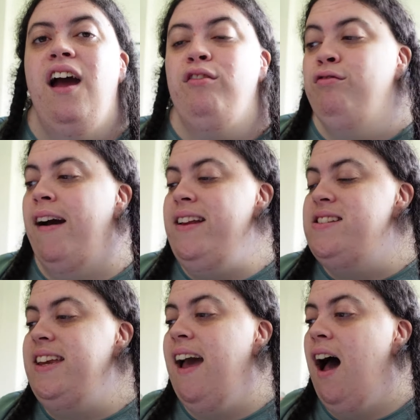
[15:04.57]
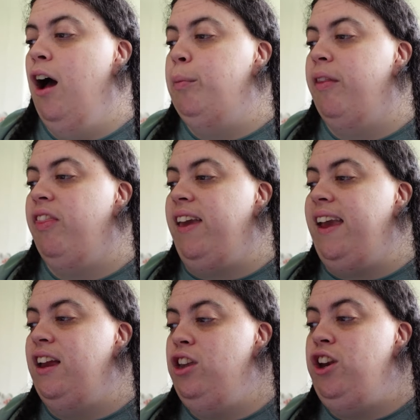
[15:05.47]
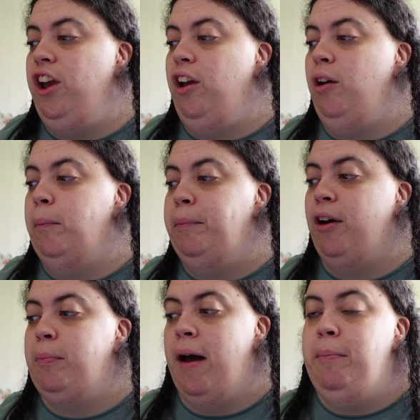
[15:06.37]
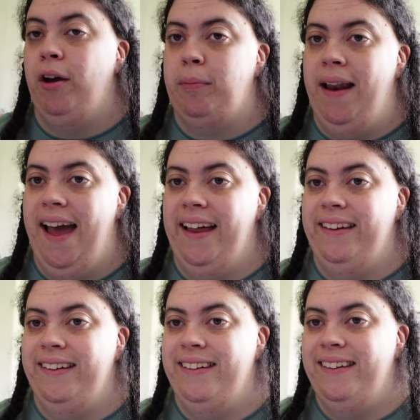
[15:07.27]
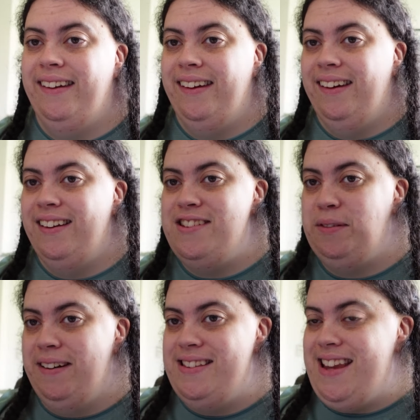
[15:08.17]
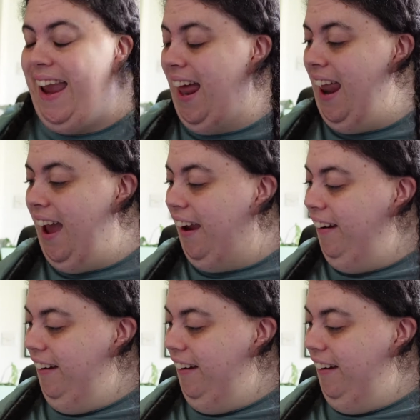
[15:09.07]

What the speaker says: writing up the new book by book plan. Do you want to say hello?